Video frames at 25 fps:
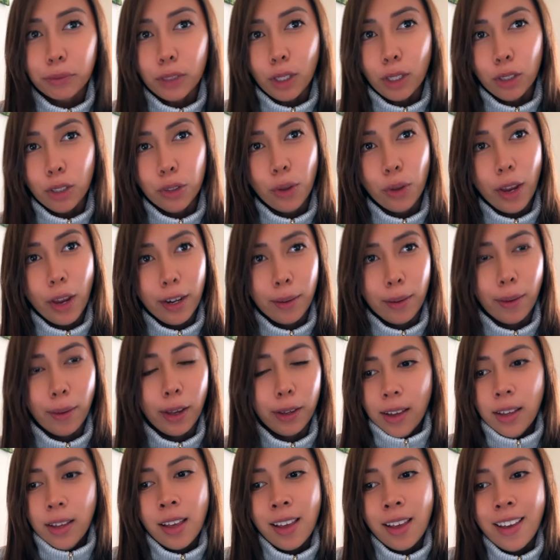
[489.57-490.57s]
So
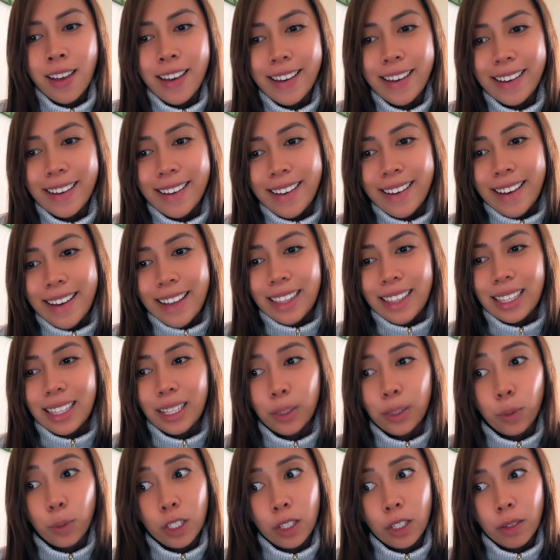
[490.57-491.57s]
anyway,
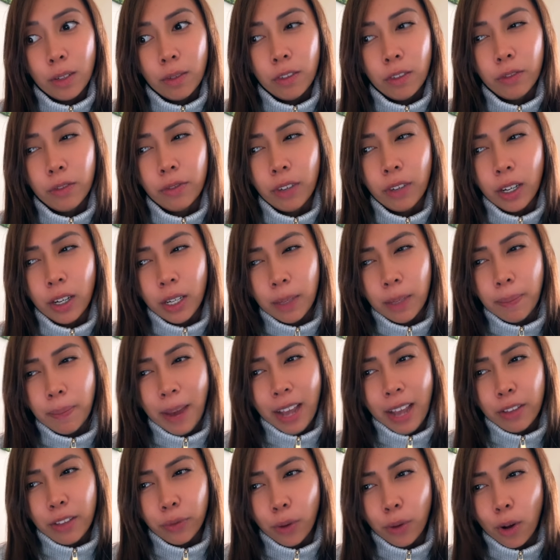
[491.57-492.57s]
that was a very
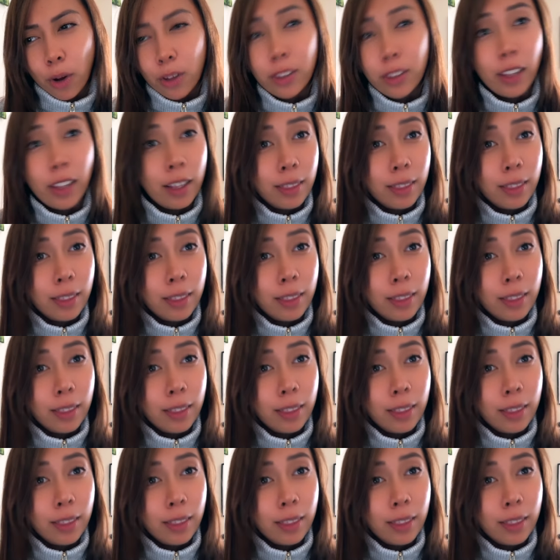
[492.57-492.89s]
bad fall.